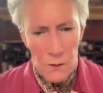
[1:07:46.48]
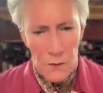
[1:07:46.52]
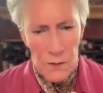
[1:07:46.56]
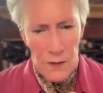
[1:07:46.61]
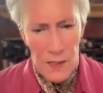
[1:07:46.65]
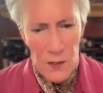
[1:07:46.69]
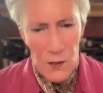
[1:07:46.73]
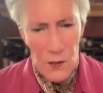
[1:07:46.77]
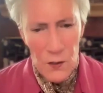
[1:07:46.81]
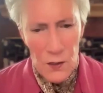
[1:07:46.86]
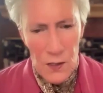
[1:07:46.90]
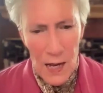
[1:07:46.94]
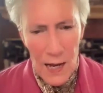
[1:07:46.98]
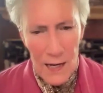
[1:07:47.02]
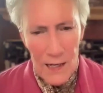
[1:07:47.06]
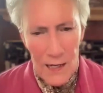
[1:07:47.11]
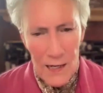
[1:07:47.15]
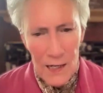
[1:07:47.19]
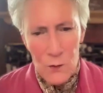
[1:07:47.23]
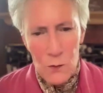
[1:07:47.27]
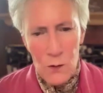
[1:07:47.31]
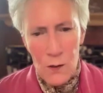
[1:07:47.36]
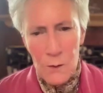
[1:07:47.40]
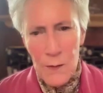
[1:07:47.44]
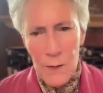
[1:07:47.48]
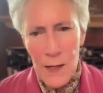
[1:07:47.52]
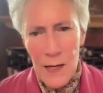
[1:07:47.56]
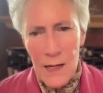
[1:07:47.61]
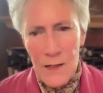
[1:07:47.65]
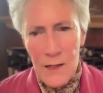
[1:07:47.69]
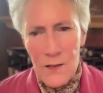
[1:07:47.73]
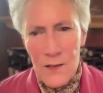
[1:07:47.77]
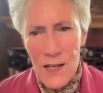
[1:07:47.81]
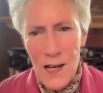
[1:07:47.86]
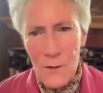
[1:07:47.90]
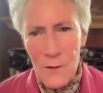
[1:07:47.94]
this is, I guess, what
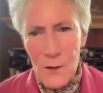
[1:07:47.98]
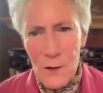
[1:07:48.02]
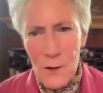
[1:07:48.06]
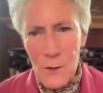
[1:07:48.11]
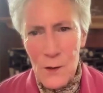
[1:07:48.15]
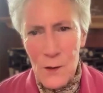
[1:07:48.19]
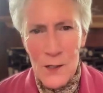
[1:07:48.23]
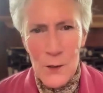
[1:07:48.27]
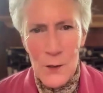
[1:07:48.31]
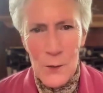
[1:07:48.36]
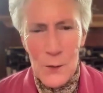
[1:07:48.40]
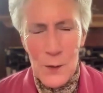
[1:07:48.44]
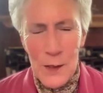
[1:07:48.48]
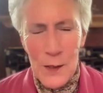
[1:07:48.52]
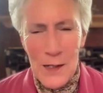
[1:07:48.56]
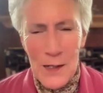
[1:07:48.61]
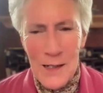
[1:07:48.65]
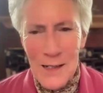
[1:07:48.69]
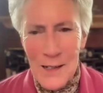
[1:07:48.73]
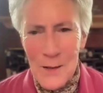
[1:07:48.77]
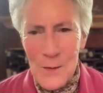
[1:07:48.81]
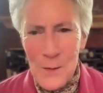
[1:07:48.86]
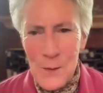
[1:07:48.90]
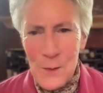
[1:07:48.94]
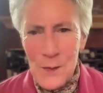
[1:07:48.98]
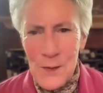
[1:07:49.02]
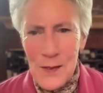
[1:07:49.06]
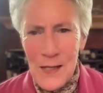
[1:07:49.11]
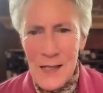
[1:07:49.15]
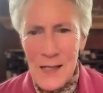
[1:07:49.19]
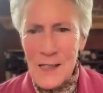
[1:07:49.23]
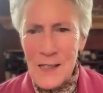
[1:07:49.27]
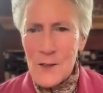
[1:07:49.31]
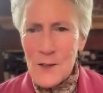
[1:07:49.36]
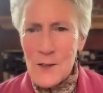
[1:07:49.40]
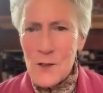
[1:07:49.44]
makes everyone human.
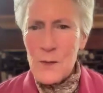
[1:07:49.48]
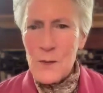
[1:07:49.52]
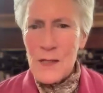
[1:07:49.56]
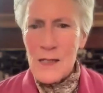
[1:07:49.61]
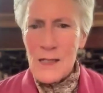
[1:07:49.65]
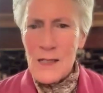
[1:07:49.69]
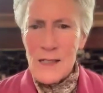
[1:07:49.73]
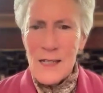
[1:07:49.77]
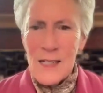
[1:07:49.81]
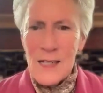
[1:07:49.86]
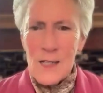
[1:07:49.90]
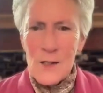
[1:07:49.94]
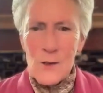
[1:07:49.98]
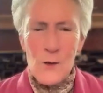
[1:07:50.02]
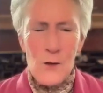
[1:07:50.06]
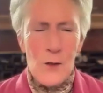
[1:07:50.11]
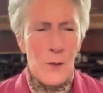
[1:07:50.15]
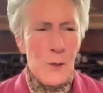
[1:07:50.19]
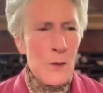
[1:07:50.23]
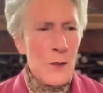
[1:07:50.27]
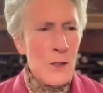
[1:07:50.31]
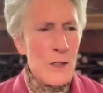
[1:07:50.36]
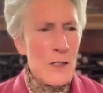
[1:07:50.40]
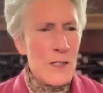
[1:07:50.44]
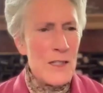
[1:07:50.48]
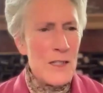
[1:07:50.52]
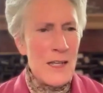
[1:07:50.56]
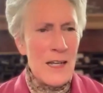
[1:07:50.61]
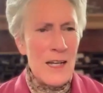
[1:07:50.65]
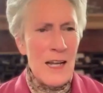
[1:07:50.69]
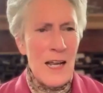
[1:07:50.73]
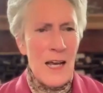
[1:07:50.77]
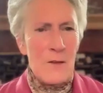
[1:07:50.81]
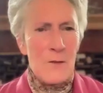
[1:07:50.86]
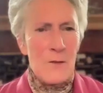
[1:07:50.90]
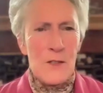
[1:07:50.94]
It doesn't mean, the Buddha
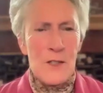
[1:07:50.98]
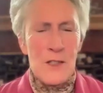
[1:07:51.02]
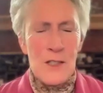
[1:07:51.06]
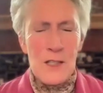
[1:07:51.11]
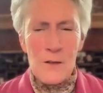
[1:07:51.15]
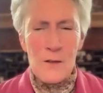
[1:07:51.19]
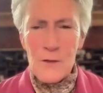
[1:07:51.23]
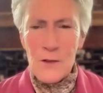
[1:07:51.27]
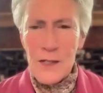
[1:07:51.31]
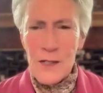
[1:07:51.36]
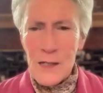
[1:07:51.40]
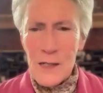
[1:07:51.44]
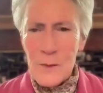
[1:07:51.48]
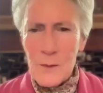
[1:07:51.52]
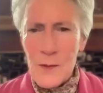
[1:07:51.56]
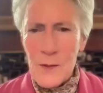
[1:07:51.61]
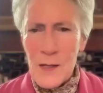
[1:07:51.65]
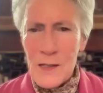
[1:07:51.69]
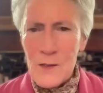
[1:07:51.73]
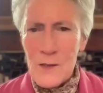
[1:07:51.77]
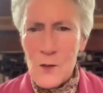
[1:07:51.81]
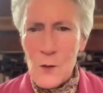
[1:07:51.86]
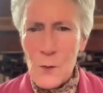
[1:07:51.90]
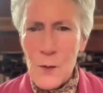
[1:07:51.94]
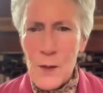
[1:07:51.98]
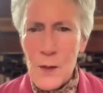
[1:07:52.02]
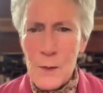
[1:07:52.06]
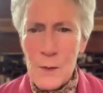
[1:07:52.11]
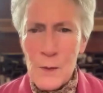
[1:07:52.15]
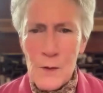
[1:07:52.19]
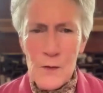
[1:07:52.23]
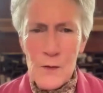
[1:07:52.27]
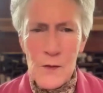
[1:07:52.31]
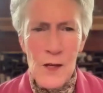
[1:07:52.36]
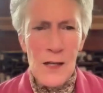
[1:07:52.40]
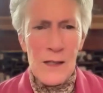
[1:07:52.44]
said life is suffering. And so
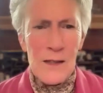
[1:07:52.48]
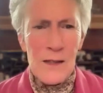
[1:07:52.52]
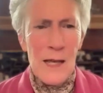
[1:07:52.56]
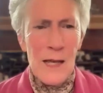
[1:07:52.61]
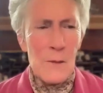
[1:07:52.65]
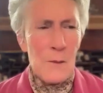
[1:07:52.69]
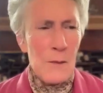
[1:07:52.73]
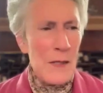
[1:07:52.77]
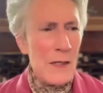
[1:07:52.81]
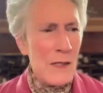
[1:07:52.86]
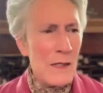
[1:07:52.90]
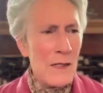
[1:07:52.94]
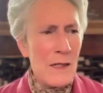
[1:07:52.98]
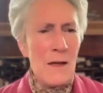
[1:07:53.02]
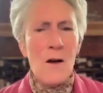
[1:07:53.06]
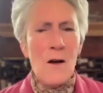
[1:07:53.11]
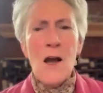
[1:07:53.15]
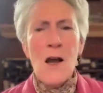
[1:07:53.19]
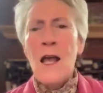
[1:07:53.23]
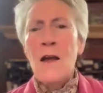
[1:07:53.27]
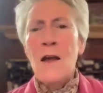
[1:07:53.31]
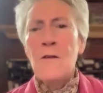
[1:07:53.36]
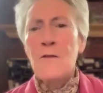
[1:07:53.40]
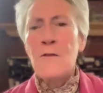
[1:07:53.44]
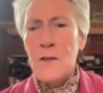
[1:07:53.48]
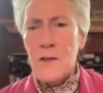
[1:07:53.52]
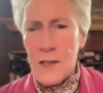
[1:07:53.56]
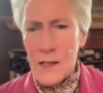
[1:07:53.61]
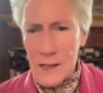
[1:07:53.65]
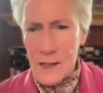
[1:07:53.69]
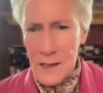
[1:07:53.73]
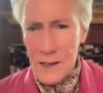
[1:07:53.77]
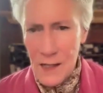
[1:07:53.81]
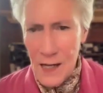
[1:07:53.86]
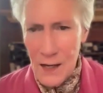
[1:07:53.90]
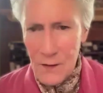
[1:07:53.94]
people have thought that meant
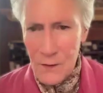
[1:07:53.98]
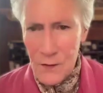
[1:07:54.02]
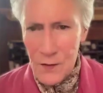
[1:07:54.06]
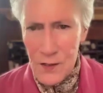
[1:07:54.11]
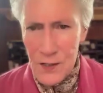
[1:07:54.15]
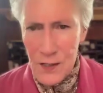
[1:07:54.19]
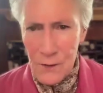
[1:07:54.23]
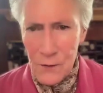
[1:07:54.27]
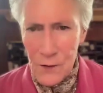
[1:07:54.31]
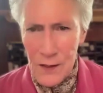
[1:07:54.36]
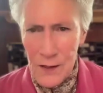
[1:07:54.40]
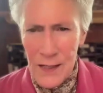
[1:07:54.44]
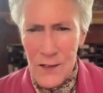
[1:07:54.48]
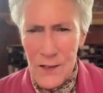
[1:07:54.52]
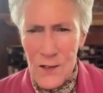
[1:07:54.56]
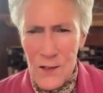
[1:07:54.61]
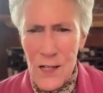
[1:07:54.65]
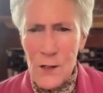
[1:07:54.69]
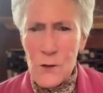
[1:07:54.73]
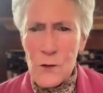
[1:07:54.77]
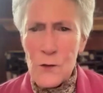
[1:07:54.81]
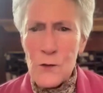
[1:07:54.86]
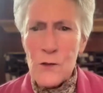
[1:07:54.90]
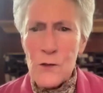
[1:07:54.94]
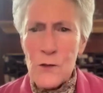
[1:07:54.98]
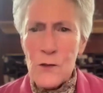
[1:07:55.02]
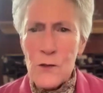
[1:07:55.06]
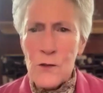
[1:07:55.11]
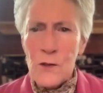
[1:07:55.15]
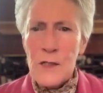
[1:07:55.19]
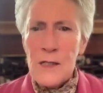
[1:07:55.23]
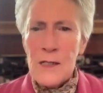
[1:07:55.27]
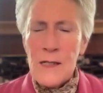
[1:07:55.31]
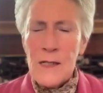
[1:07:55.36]
everything in life is suffering. That's not true.